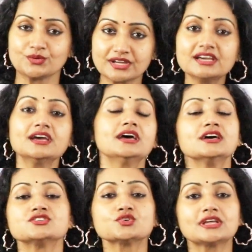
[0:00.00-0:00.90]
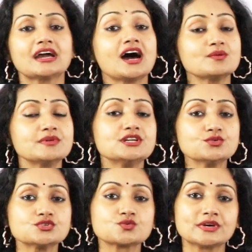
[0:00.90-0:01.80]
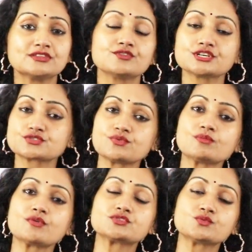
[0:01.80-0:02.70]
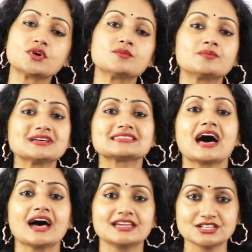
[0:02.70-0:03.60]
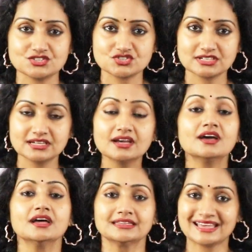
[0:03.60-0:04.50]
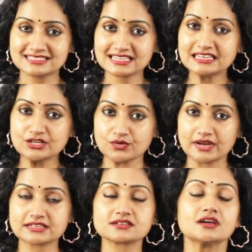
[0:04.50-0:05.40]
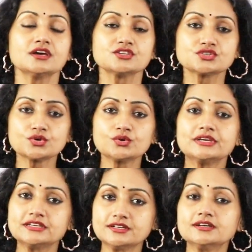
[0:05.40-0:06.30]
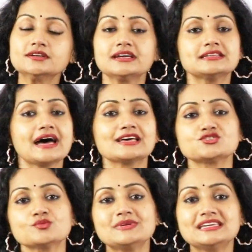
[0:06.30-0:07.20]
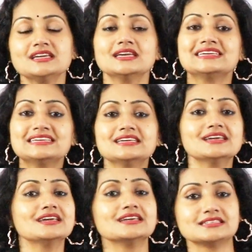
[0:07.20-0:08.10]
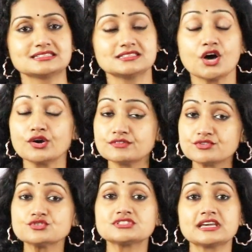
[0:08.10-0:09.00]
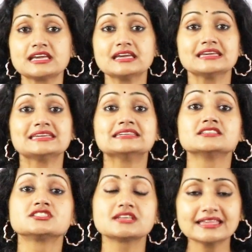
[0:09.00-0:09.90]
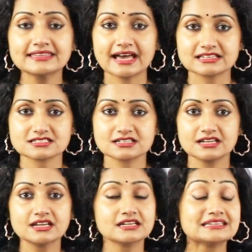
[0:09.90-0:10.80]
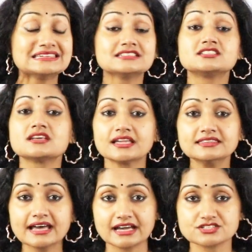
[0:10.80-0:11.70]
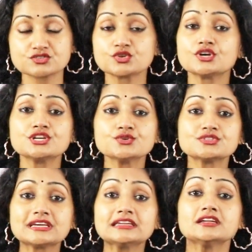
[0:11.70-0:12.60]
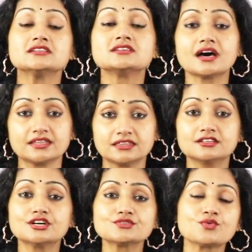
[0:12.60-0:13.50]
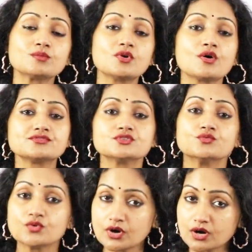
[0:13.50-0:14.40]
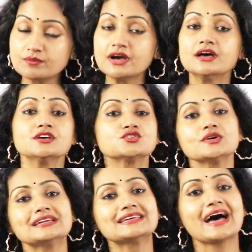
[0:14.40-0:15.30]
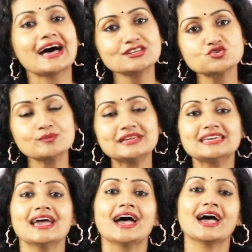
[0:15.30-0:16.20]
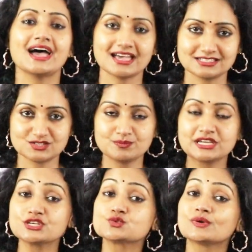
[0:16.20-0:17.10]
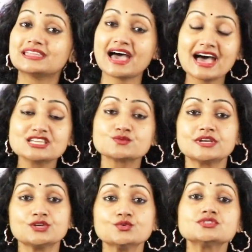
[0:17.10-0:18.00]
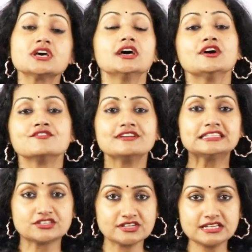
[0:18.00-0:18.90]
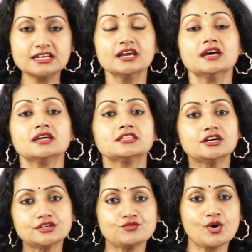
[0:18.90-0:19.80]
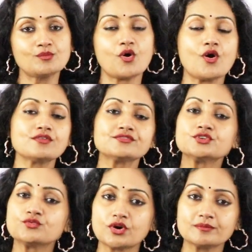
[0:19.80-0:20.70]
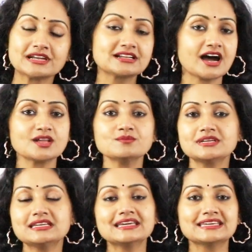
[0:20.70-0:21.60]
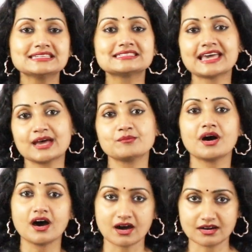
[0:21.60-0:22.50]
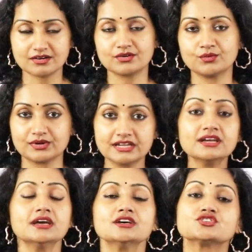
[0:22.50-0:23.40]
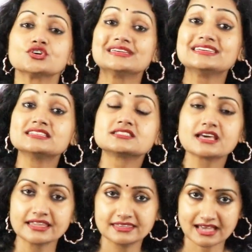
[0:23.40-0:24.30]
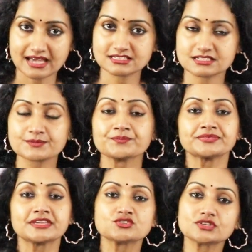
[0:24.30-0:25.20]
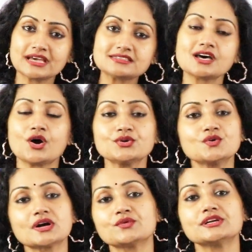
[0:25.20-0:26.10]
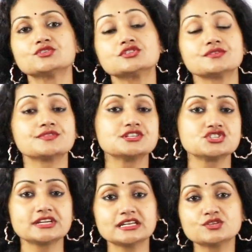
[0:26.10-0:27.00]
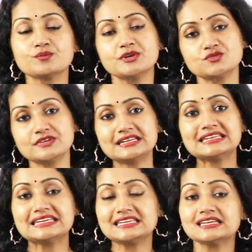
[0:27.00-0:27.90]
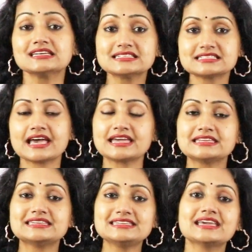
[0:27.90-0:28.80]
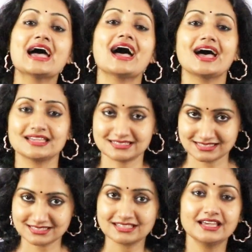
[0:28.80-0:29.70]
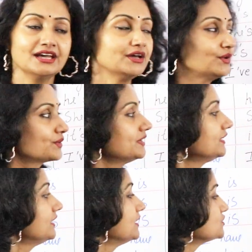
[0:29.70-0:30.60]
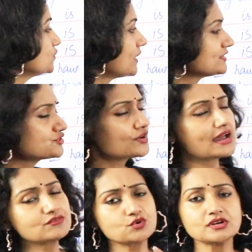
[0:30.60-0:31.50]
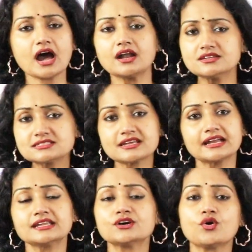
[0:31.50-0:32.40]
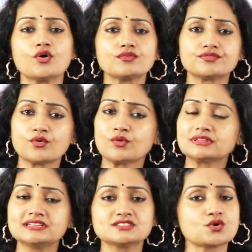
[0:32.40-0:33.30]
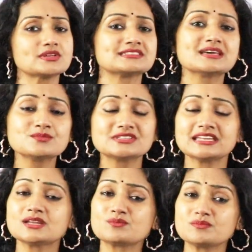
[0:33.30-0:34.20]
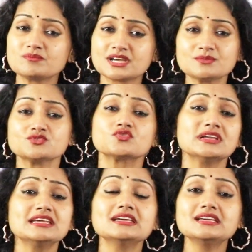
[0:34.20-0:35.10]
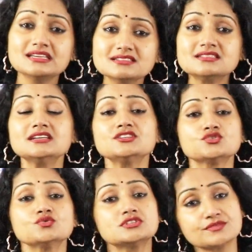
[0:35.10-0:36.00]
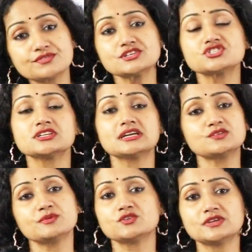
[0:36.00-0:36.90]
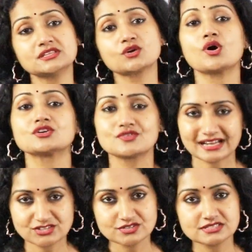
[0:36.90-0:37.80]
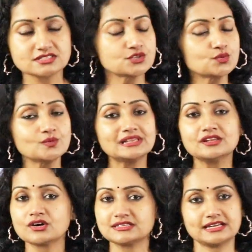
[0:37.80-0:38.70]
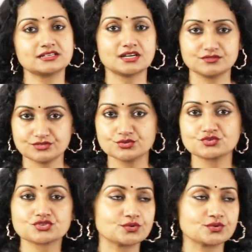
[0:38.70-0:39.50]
Okay, so they can't be used with first form of the verb plus ing. That's incorrect. So here it has to be he is. Now if you say he's done that, he's done that, so you're using done, third form of the verb, so it has to be has, because with has we use V3, third form of the verb. It can't be is, am, are. Okay, so he's done that. So that's how you are going to differentiate between he is and he has. Okay, so once you have good understanding of all these concepts, then it becomes really easy to differentiate between the contractions. You will not get confused.